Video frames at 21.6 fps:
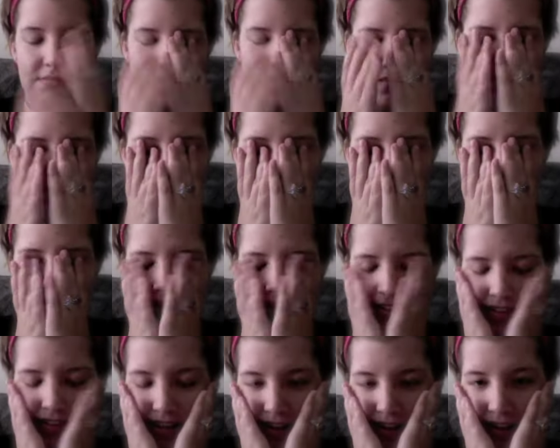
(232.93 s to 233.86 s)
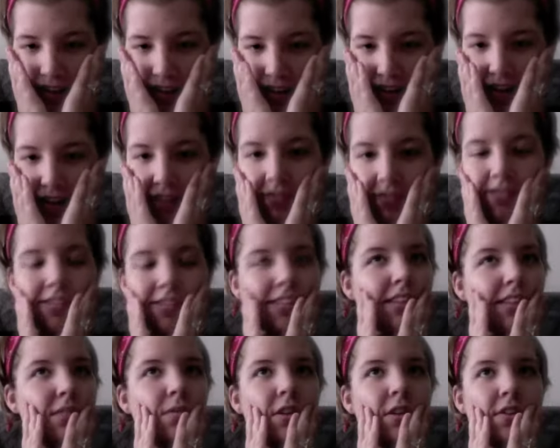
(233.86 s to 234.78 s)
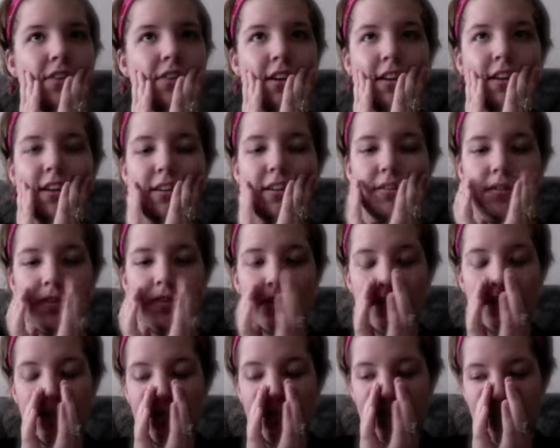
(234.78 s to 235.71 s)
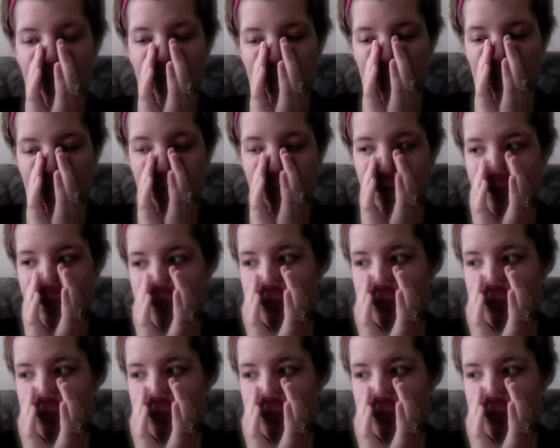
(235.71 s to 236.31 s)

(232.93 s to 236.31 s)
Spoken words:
I just hate it. I really wish I could exercise right now.